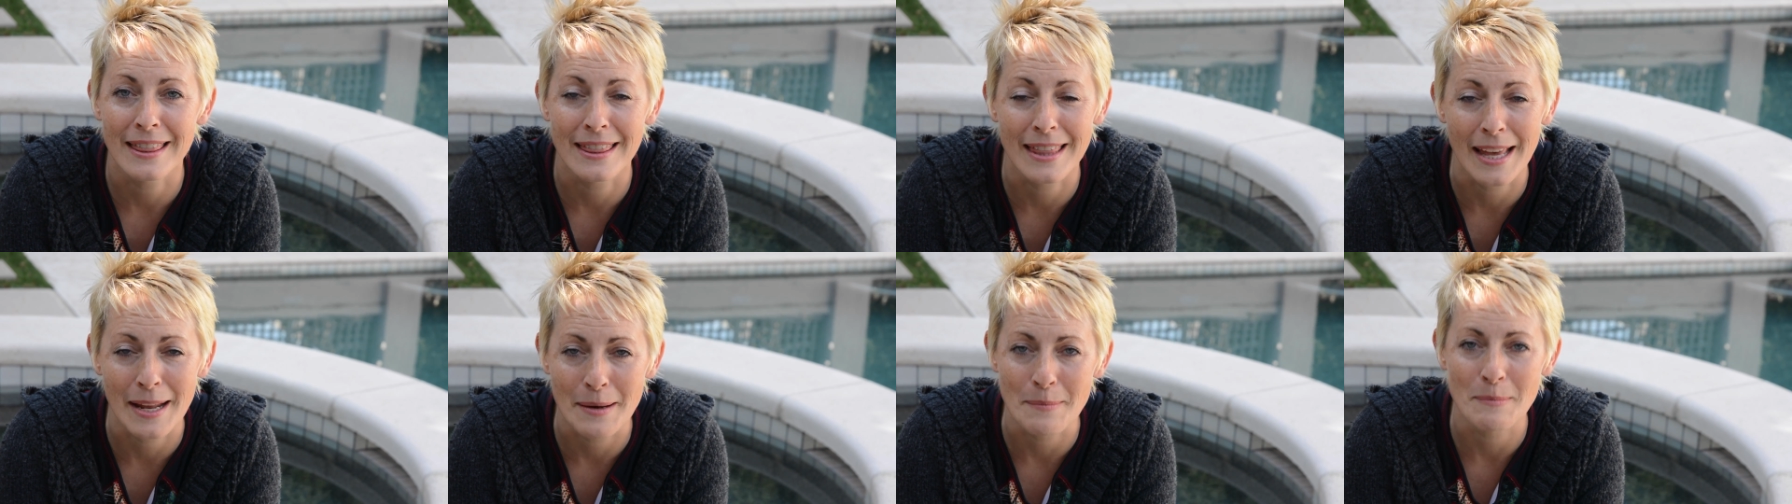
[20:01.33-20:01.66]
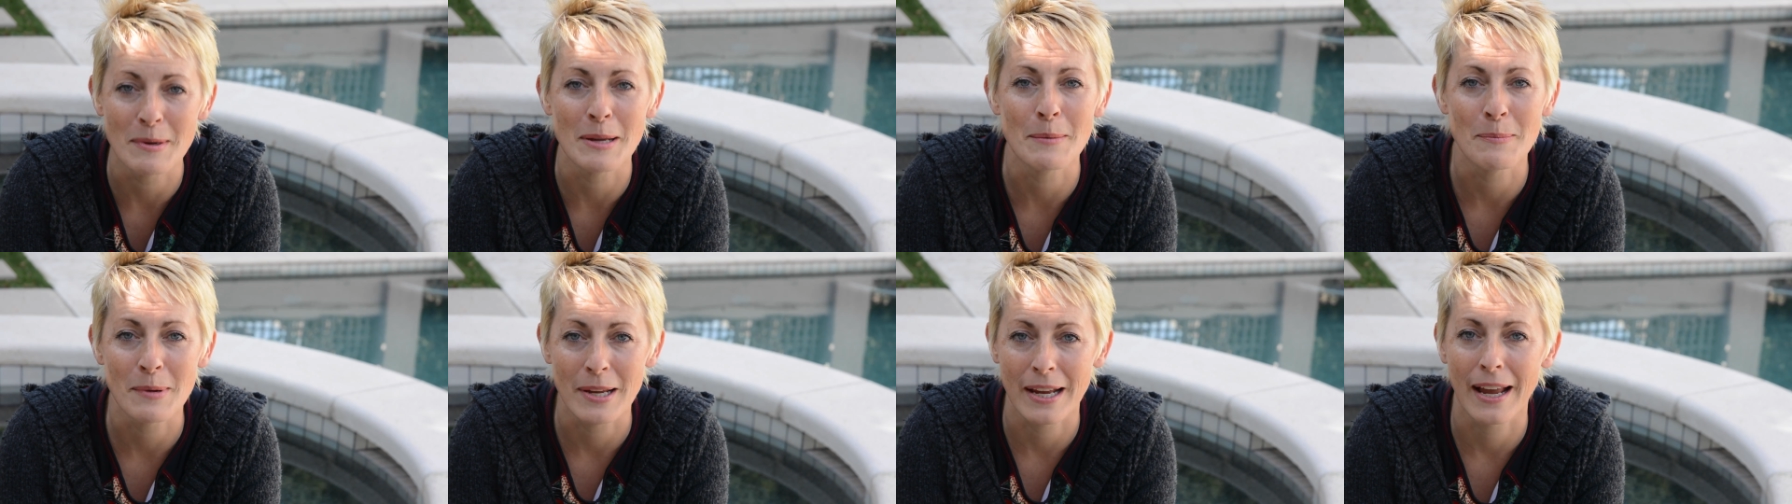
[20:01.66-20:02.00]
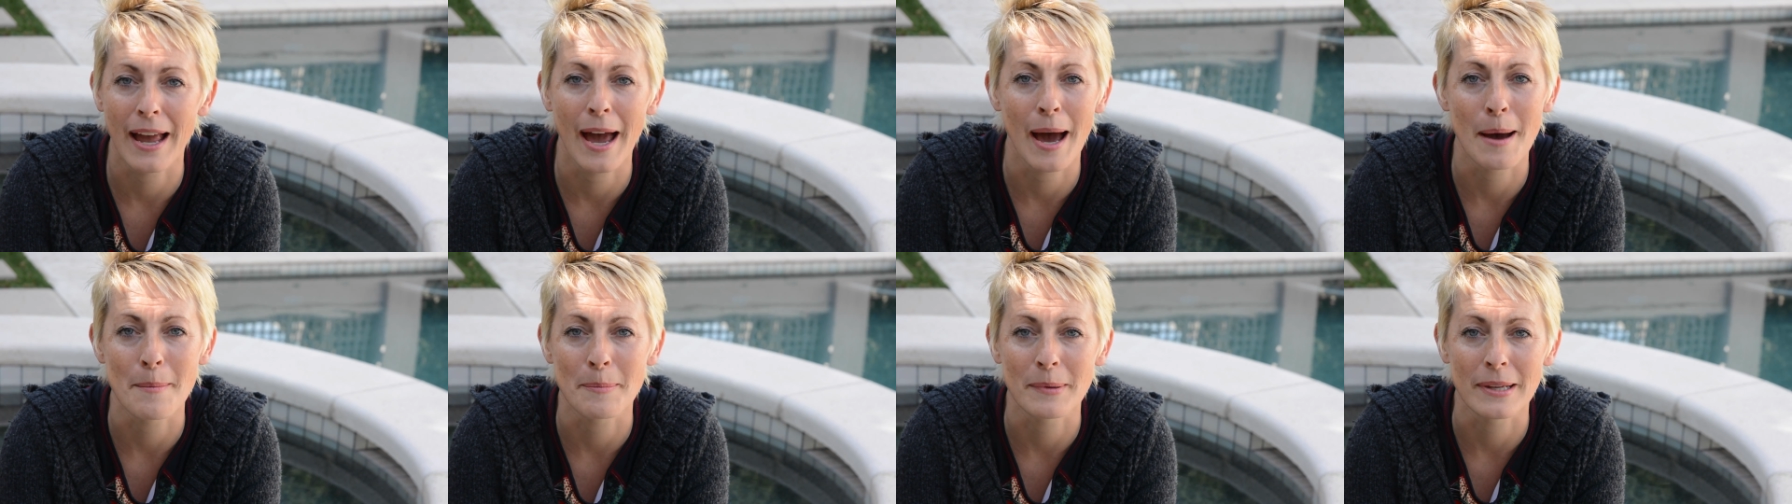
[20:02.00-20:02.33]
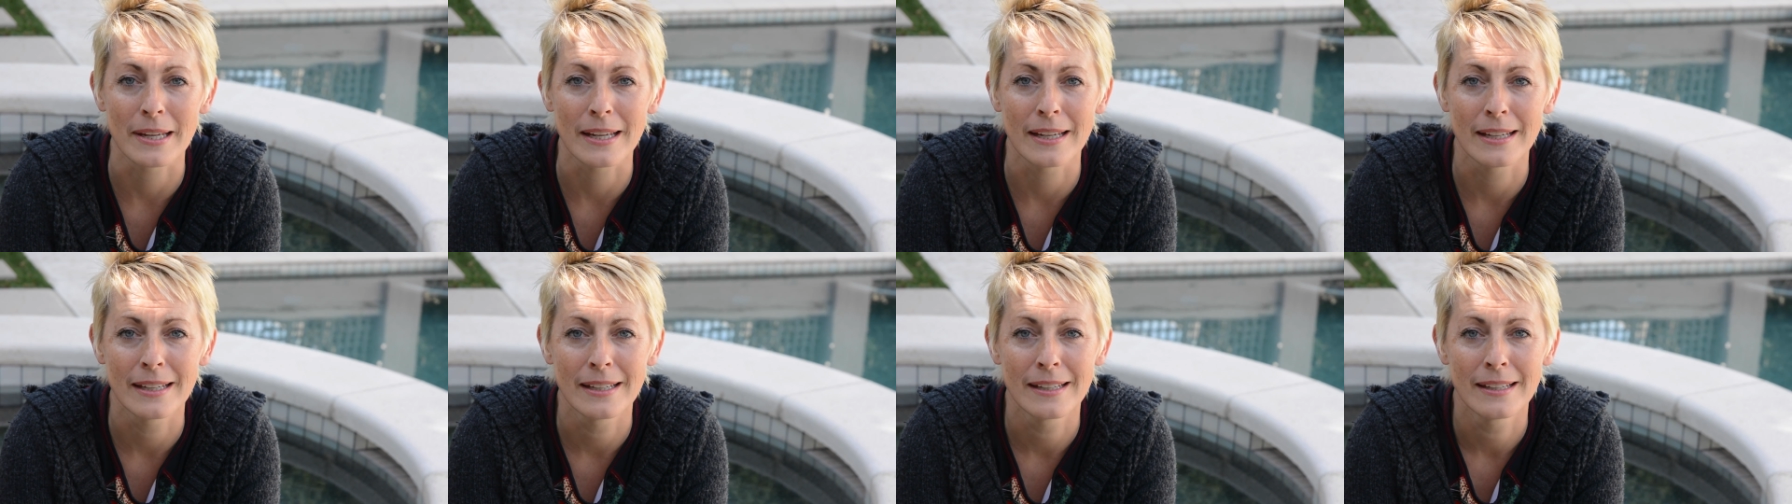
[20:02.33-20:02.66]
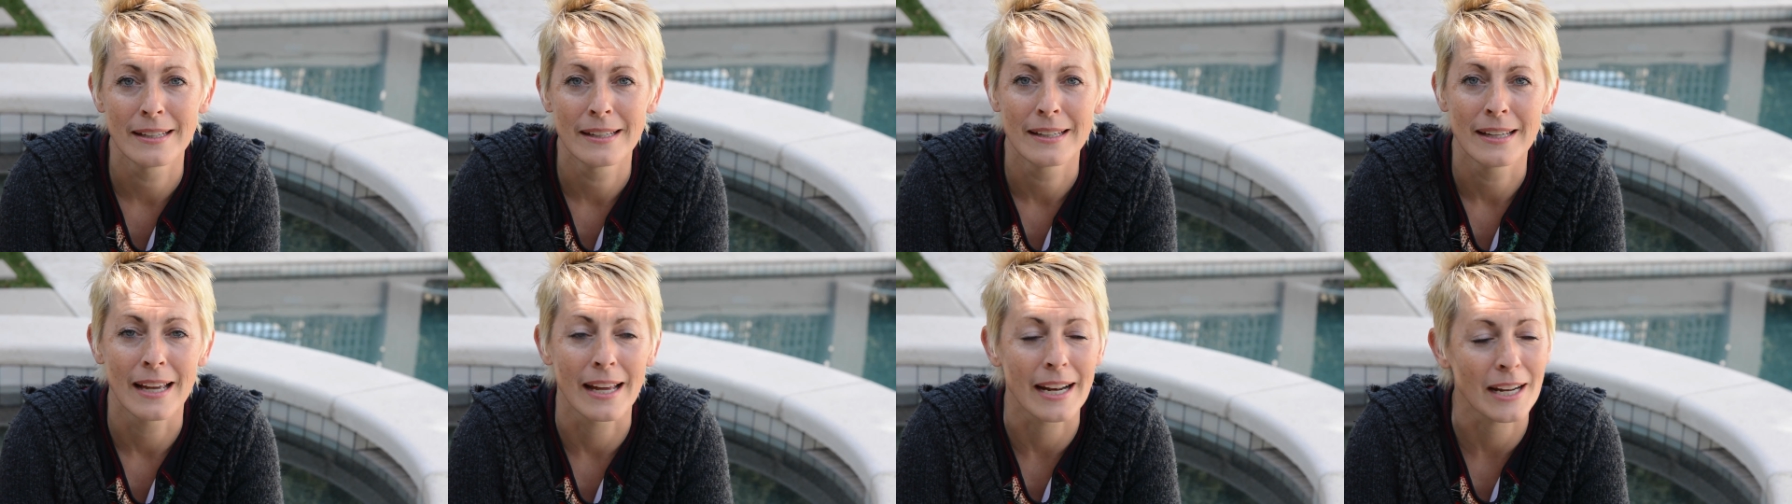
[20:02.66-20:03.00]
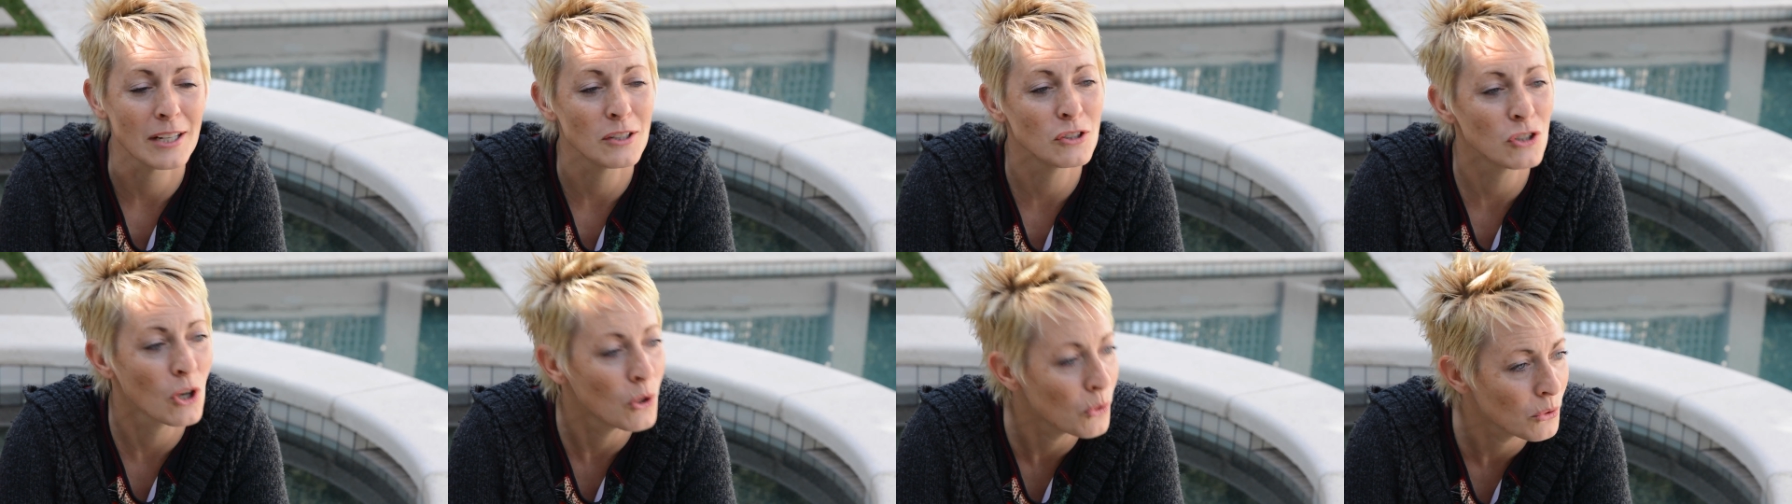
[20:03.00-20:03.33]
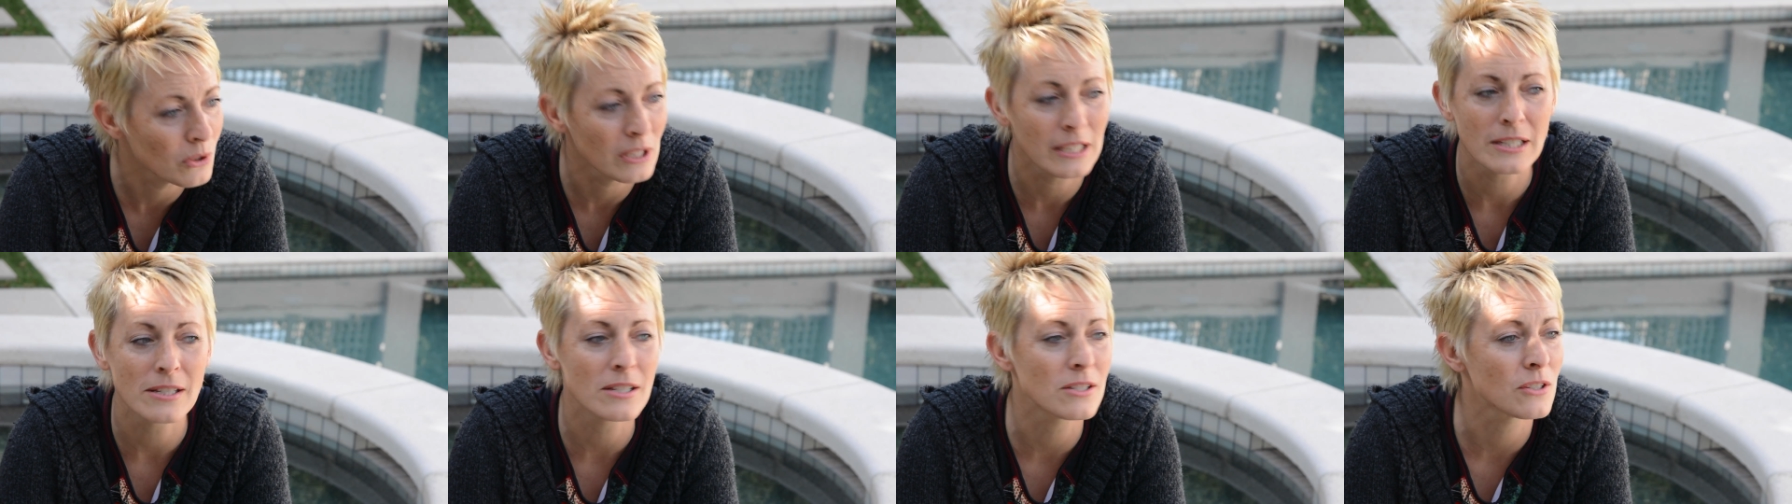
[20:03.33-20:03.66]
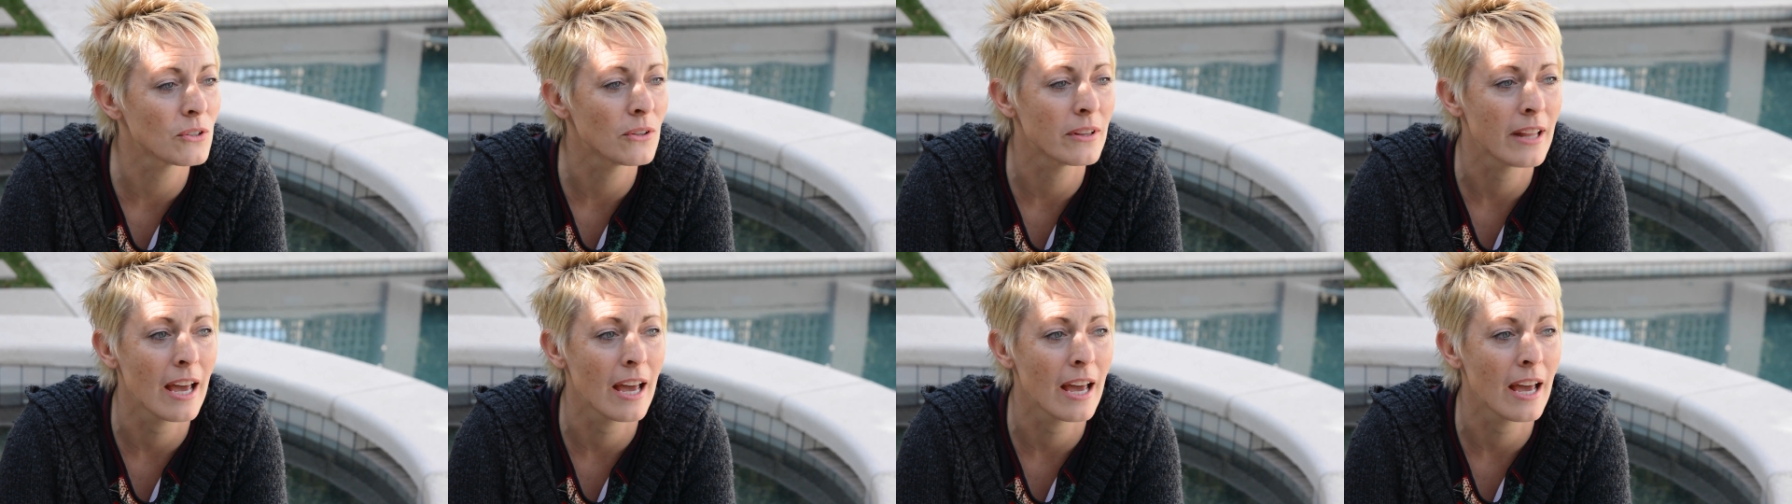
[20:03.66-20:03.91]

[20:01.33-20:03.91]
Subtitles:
than me being happy. And I totally stole